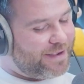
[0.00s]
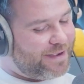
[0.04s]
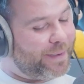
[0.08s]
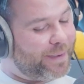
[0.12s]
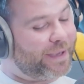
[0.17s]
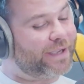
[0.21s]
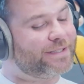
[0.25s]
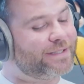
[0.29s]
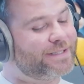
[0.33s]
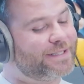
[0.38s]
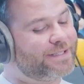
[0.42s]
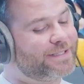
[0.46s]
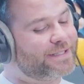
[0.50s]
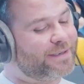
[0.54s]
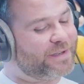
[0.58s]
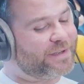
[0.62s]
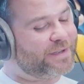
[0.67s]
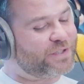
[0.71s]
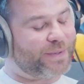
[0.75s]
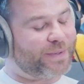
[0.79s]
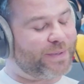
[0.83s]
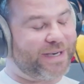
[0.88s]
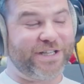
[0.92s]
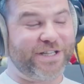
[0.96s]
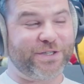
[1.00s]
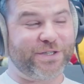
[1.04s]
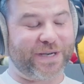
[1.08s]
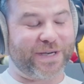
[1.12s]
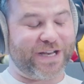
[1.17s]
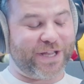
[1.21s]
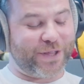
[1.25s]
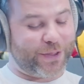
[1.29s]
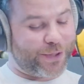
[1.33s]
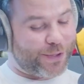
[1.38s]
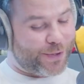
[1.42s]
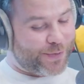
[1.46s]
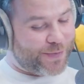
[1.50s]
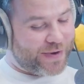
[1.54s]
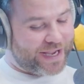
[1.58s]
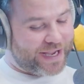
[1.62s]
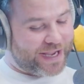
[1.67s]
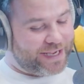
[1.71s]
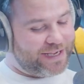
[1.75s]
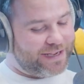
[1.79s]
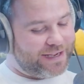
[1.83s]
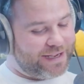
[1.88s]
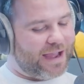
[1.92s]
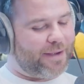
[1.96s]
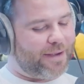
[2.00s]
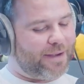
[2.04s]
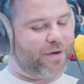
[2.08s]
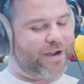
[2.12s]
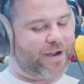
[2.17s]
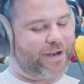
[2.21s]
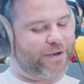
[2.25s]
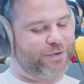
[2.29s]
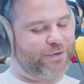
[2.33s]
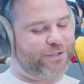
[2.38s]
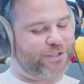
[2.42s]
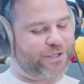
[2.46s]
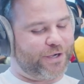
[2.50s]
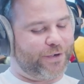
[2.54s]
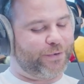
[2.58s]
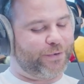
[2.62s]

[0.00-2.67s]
Because in summer 2023, a brand new show